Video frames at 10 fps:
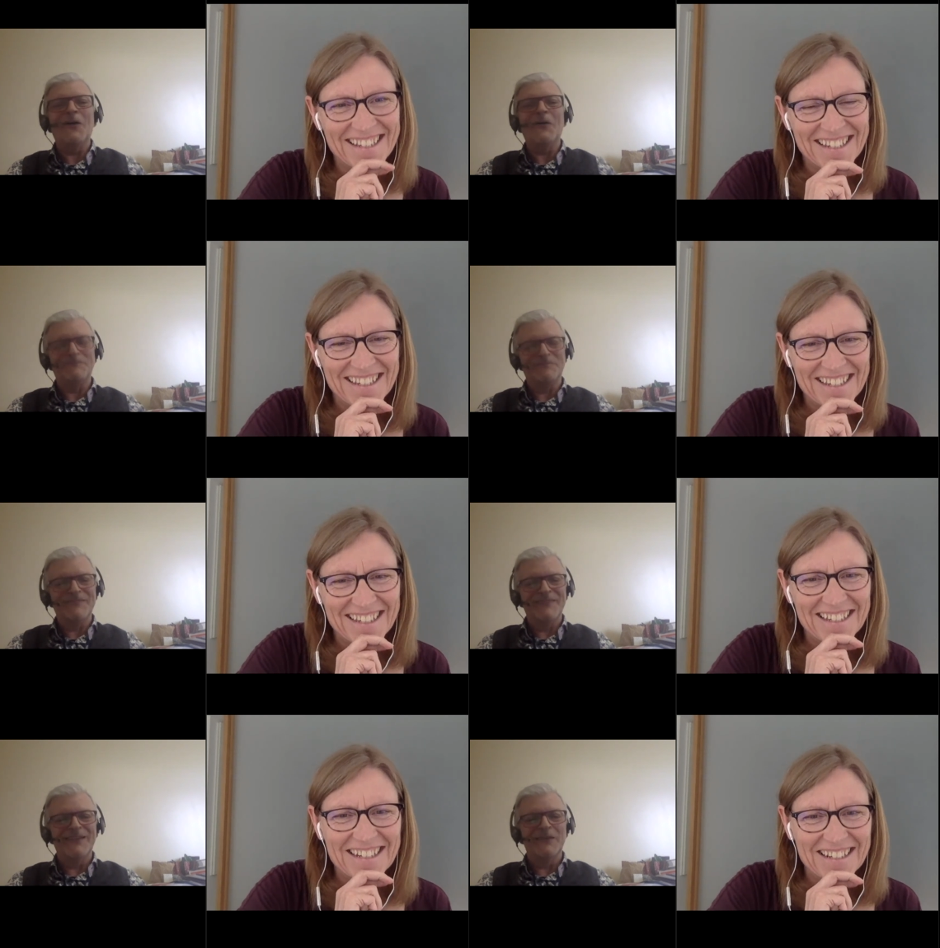
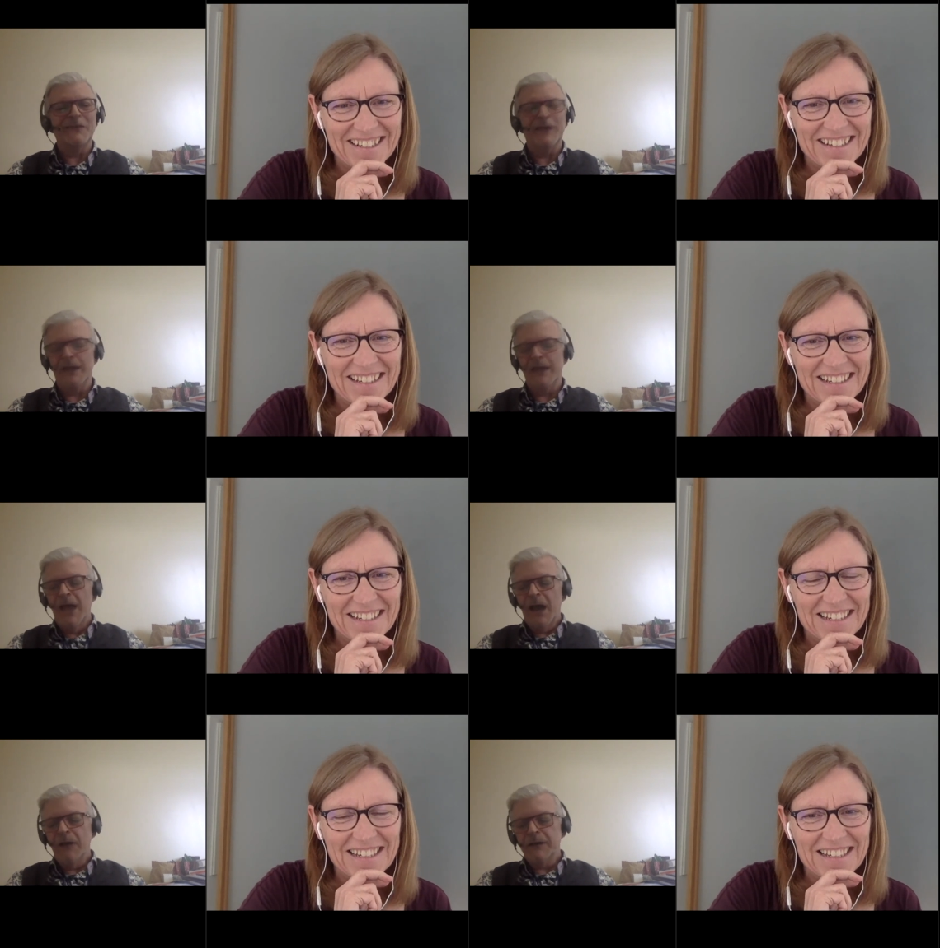Speaker 1: No.
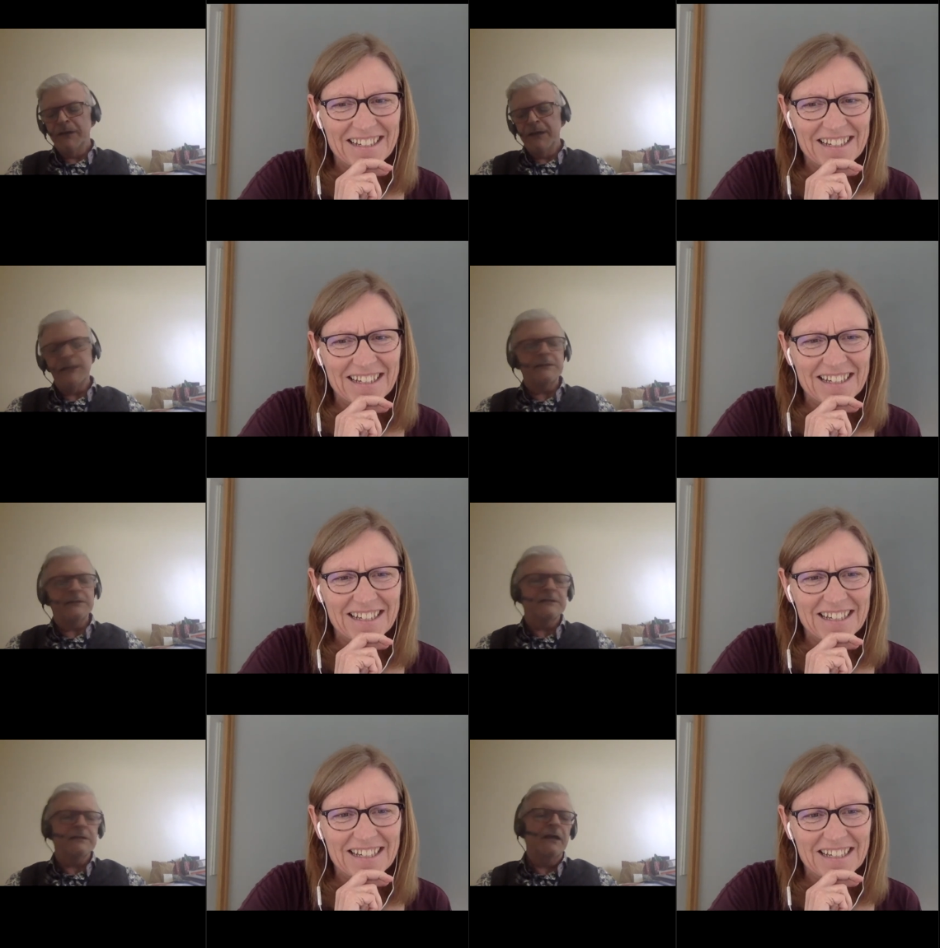Okay. Our
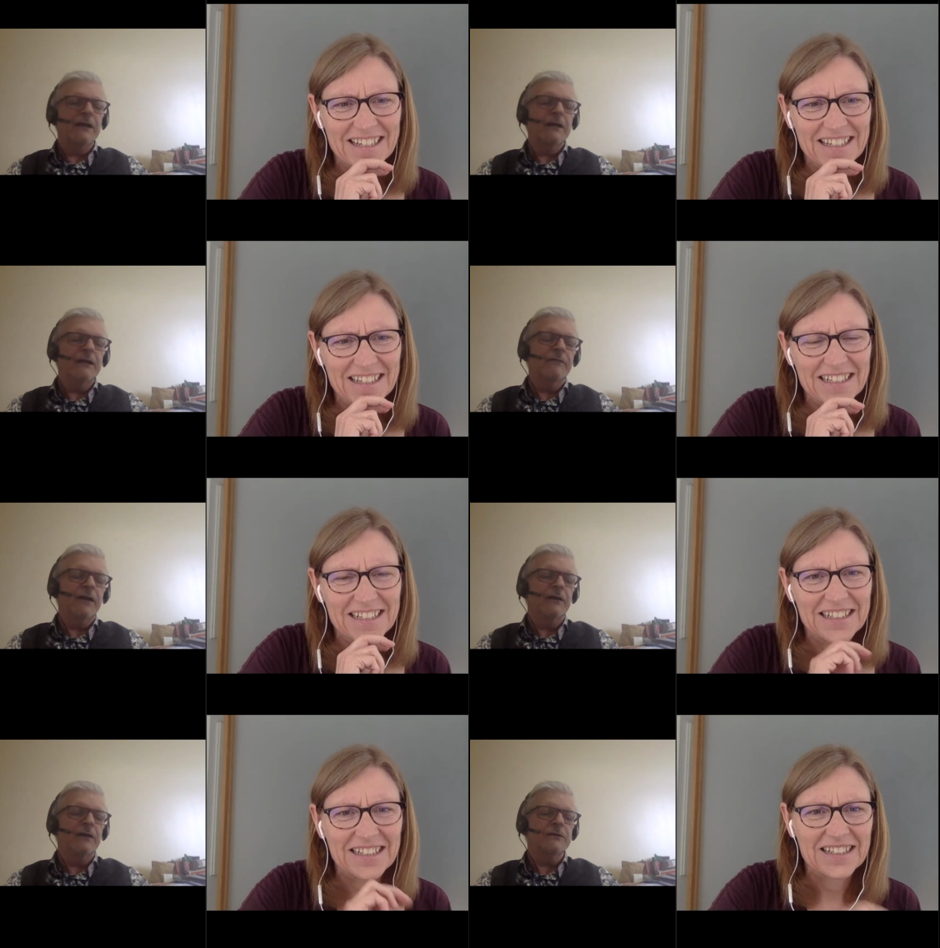Canadian
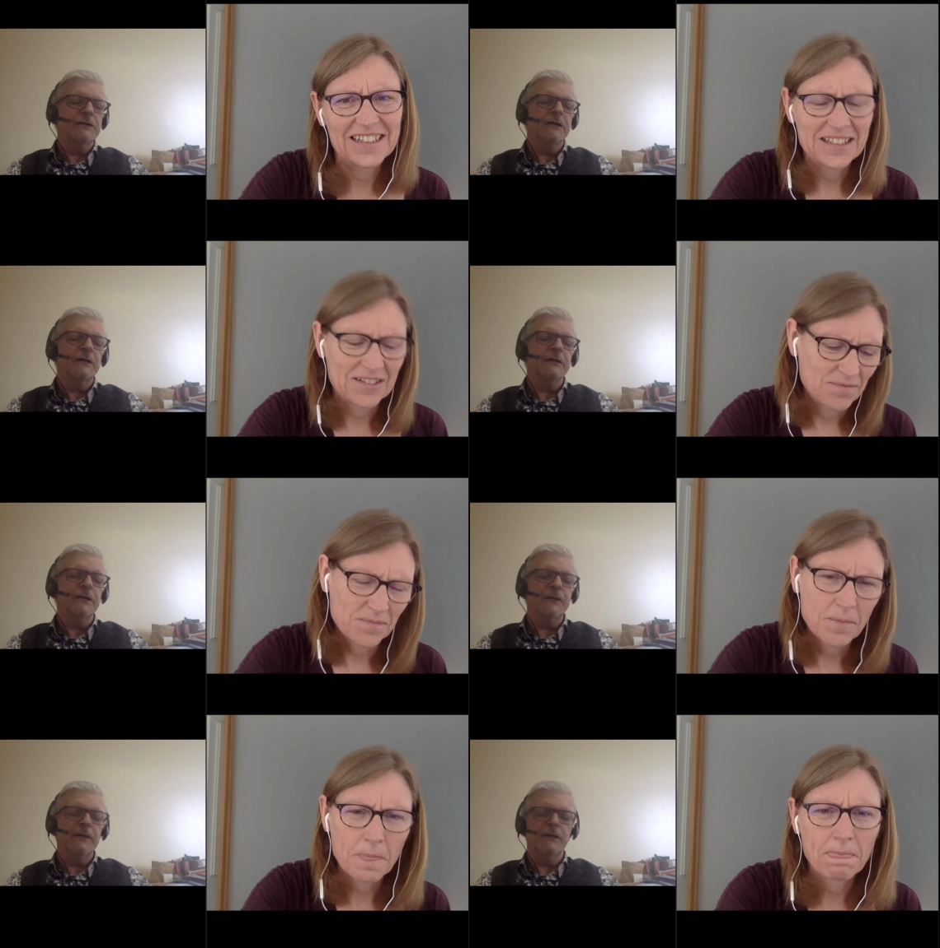Society of
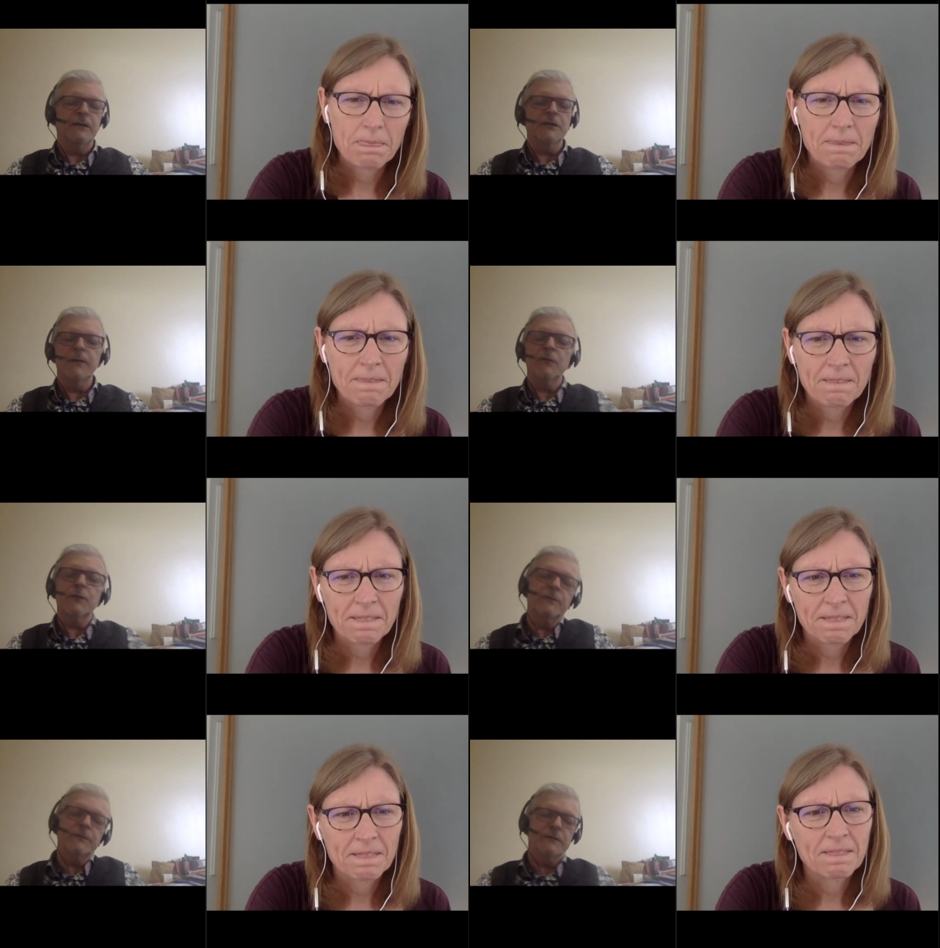Allergy and Clinical
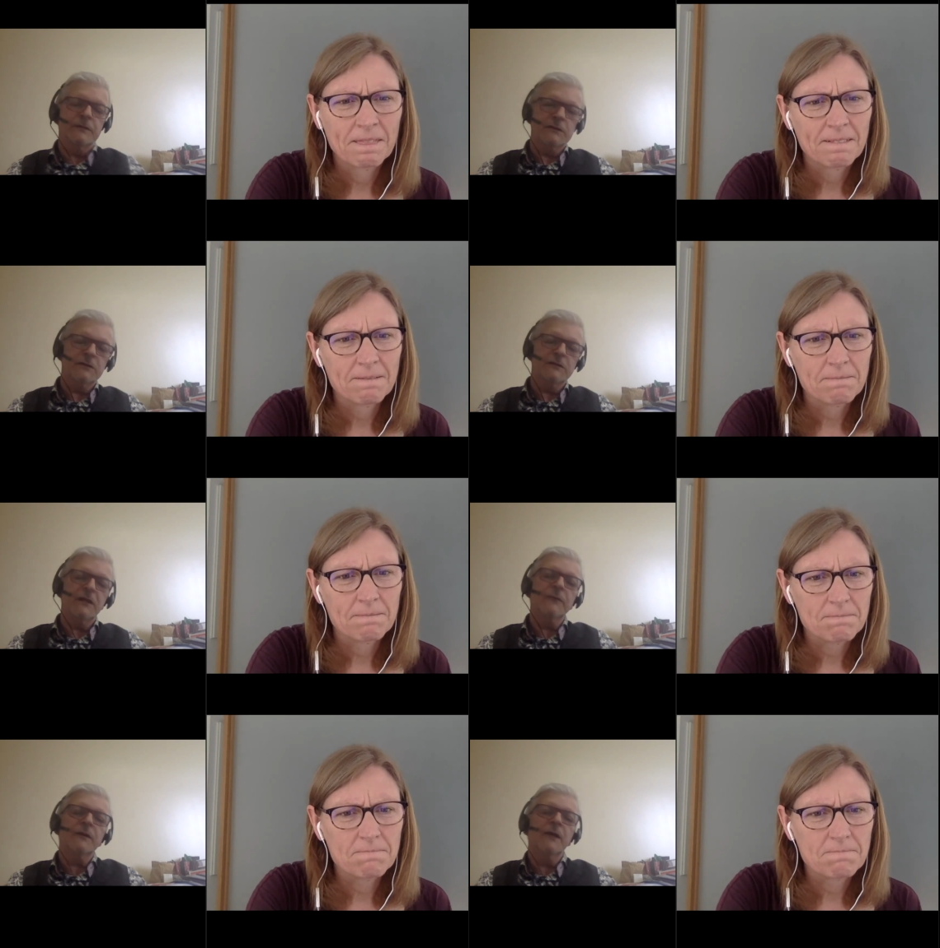Immunology came up with a
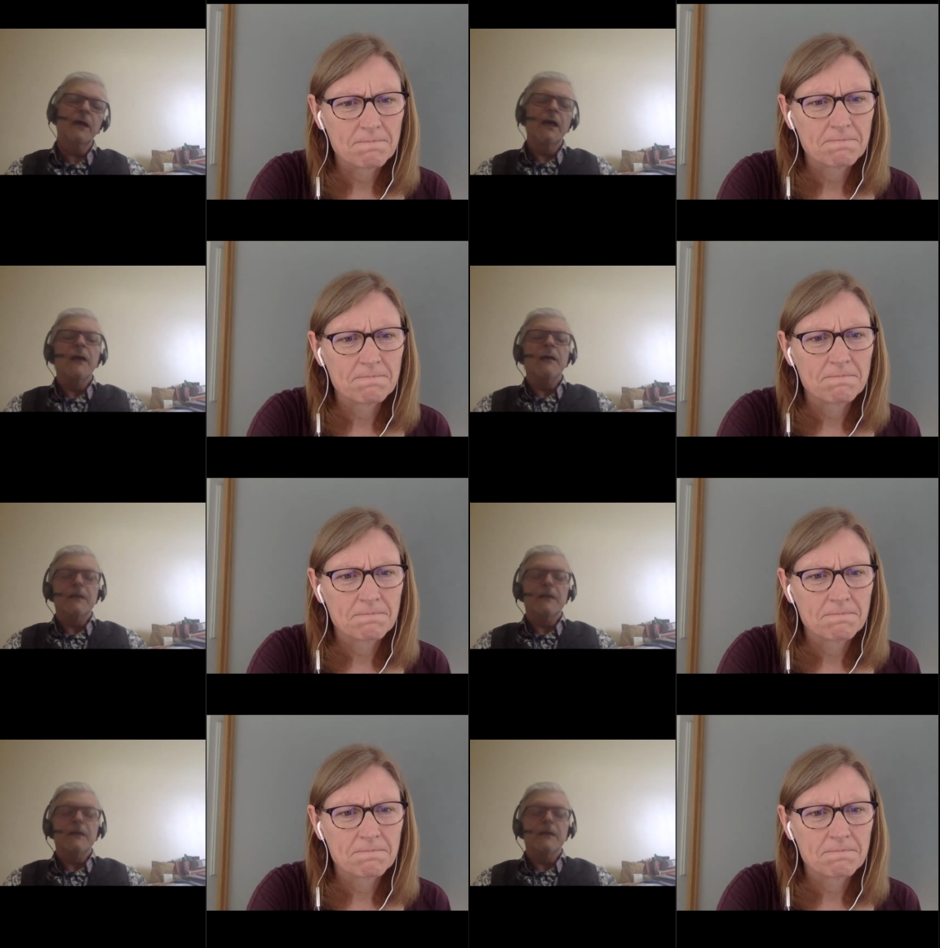position statement.